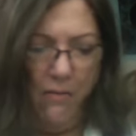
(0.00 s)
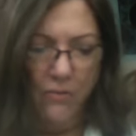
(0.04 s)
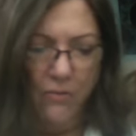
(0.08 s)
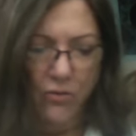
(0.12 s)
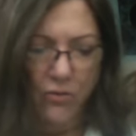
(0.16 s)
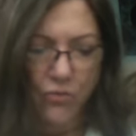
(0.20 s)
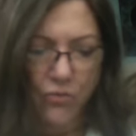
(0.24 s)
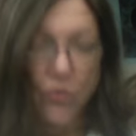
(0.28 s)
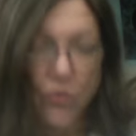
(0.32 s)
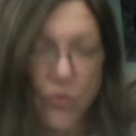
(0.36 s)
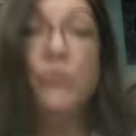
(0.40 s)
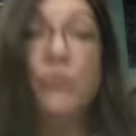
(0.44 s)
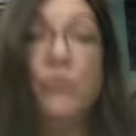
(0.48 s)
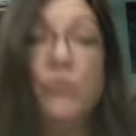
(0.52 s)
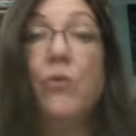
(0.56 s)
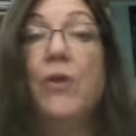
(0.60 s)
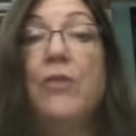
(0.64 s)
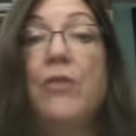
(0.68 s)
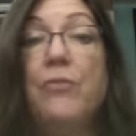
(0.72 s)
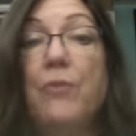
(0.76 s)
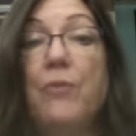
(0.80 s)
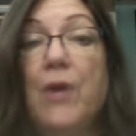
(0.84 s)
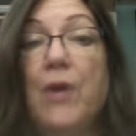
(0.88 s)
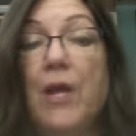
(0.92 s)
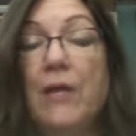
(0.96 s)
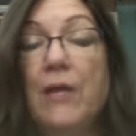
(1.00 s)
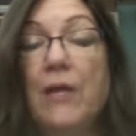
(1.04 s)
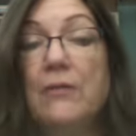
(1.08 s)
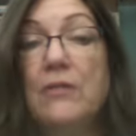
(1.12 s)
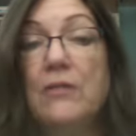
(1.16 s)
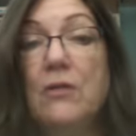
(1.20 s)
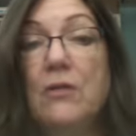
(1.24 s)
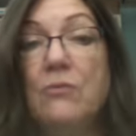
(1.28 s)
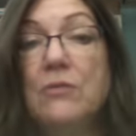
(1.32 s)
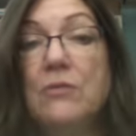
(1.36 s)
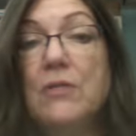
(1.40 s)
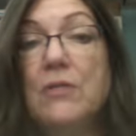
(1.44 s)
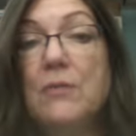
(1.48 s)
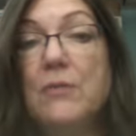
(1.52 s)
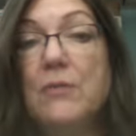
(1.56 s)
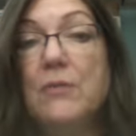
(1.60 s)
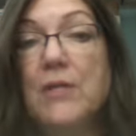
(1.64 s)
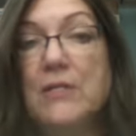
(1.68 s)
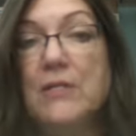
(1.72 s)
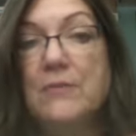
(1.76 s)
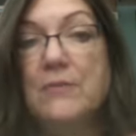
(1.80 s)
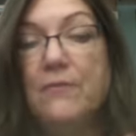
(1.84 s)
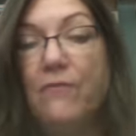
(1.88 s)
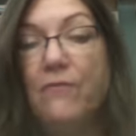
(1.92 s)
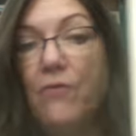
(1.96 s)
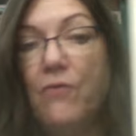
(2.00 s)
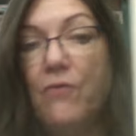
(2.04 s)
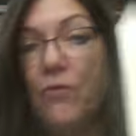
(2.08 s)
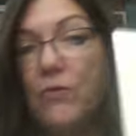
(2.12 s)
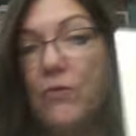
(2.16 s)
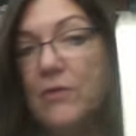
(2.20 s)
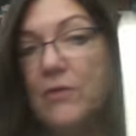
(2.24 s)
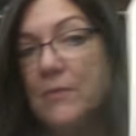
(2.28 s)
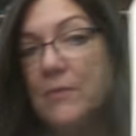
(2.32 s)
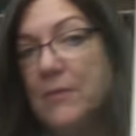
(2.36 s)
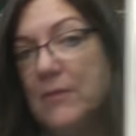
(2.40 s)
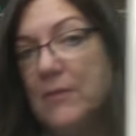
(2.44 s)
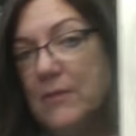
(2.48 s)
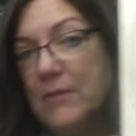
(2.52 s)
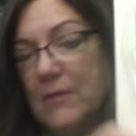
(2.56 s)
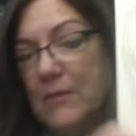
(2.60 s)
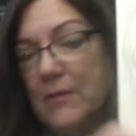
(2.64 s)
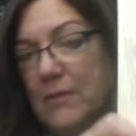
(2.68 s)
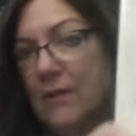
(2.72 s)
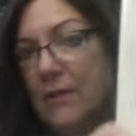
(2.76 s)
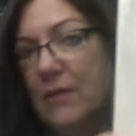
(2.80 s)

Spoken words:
Oh, 23, so a couple days before Christmas.